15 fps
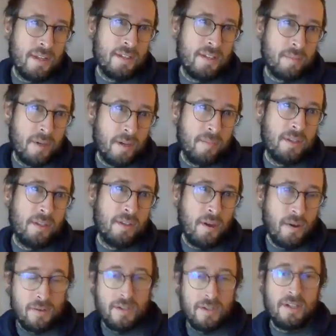is probably
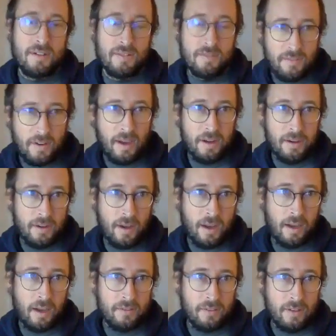loaded and fired
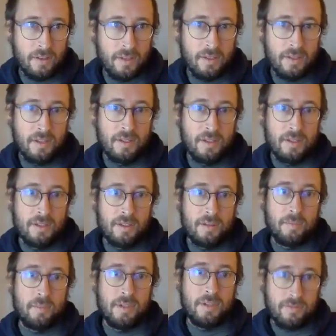off
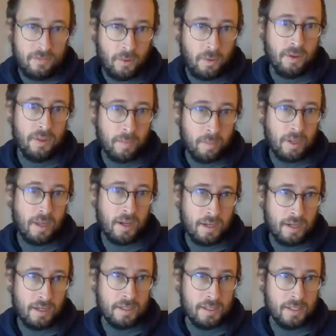before
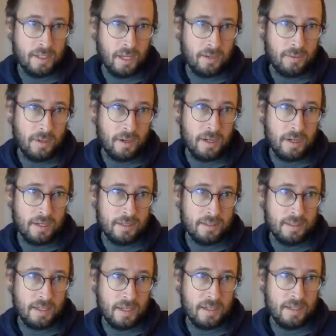jQuery has
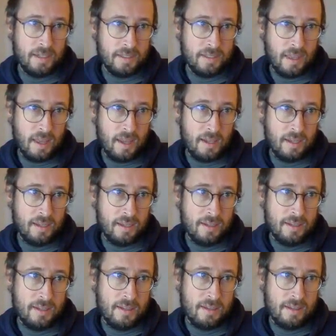done its thing.
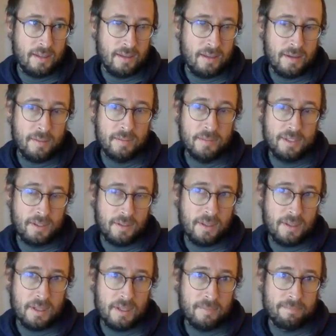So
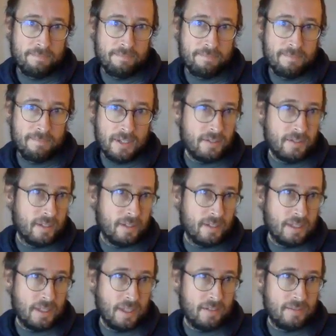then there's nothing
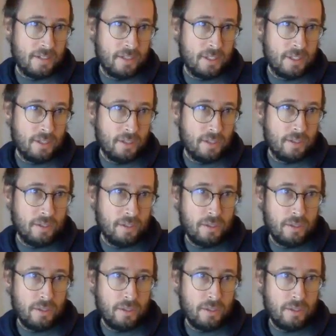left to do.